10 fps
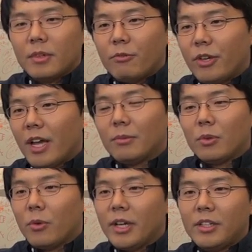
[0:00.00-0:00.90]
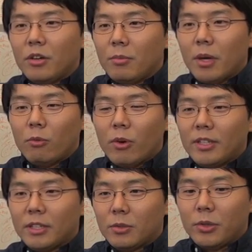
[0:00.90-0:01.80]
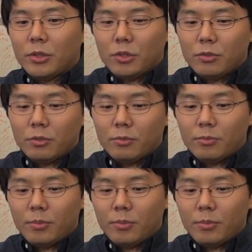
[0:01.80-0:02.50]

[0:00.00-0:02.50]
we have no idea about what is going to